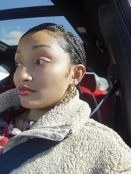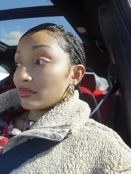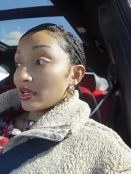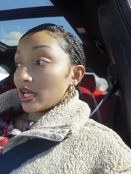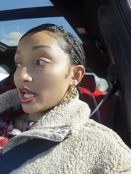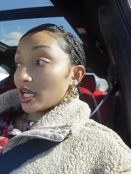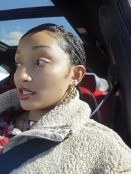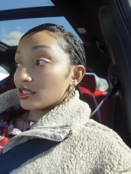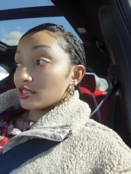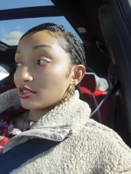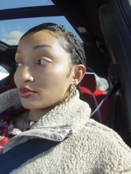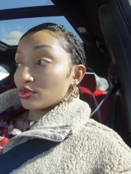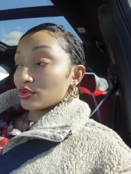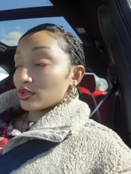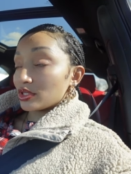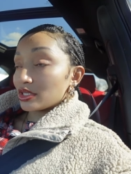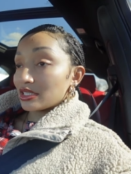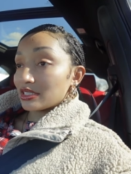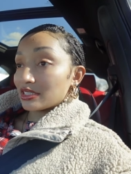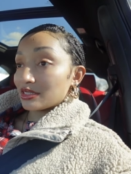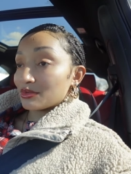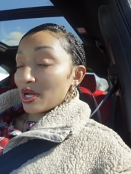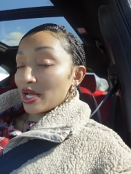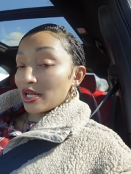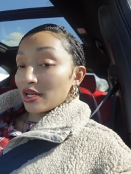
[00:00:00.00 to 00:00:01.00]
At this point,
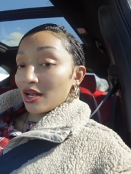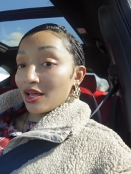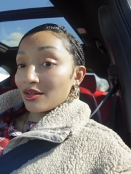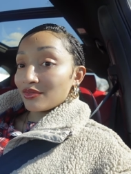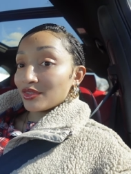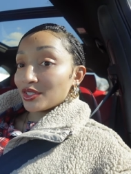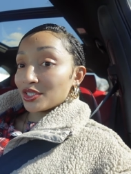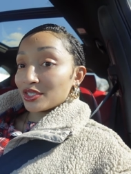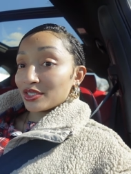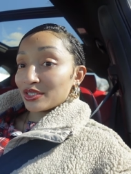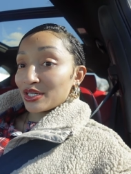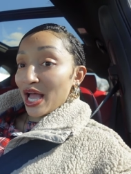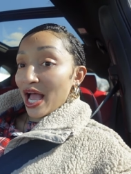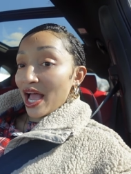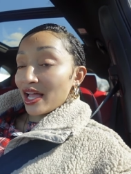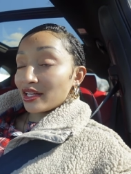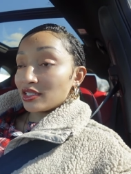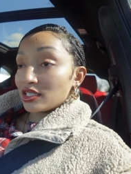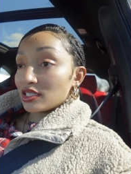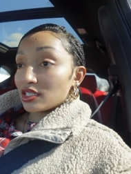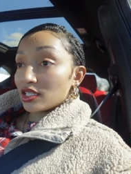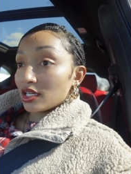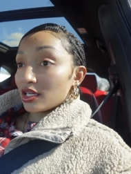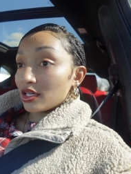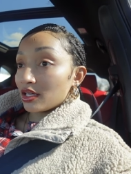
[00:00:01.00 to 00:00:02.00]
this is my livelihood. I
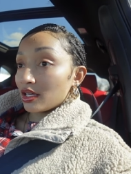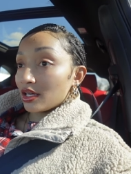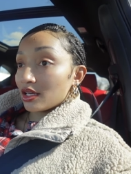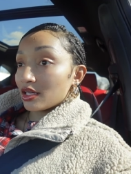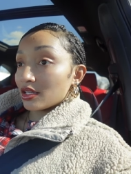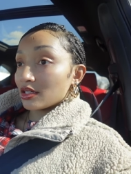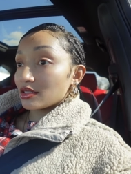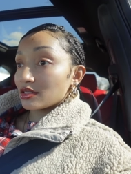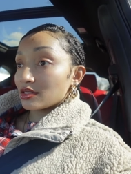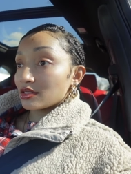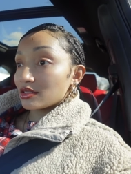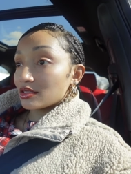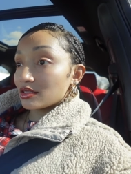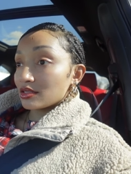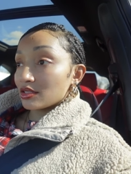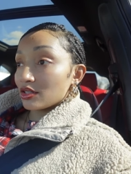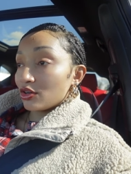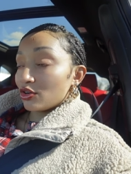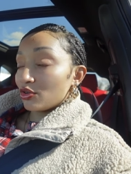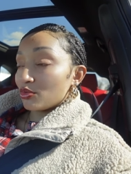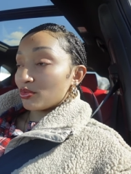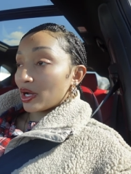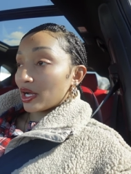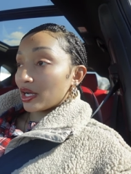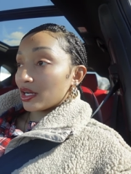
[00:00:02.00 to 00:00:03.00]
need to get gas.
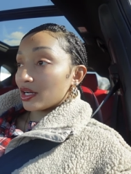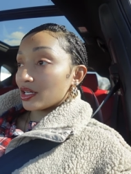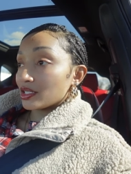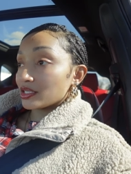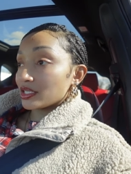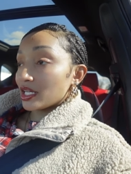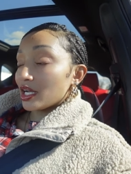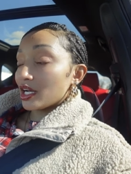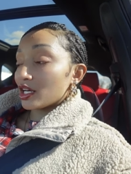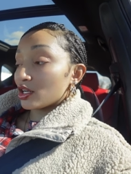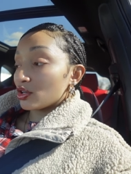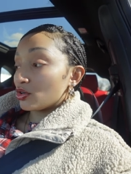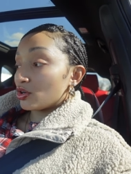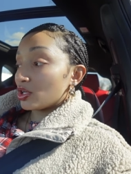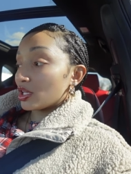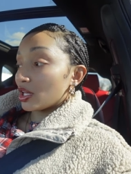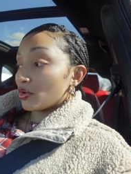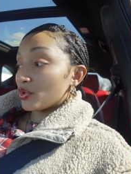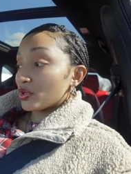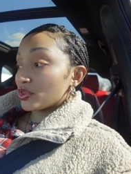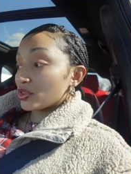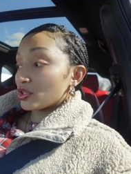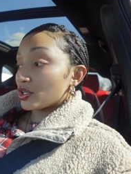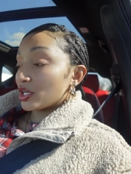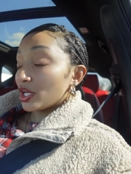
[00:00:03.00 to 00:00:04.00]
Oh my gosh, I got a call at
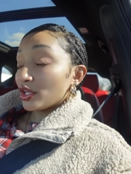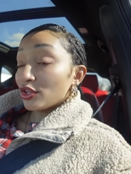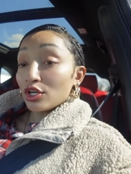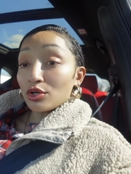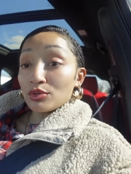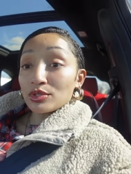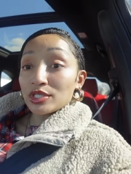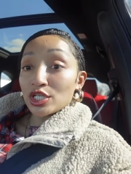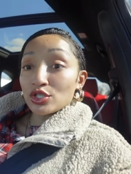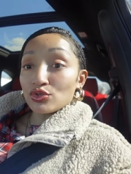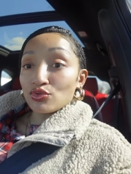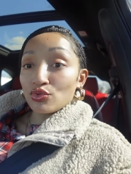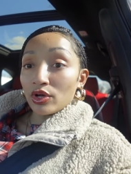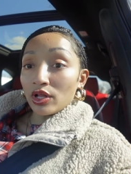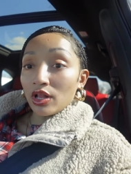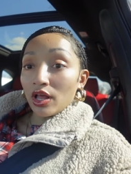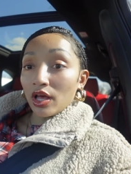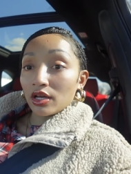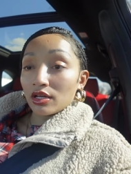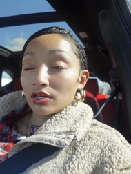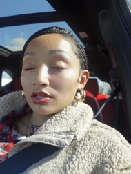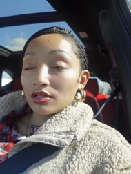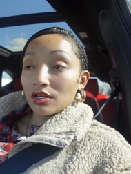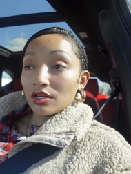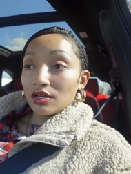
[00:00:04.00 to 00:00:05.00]
1:30. I thought it was at 2 o'clock.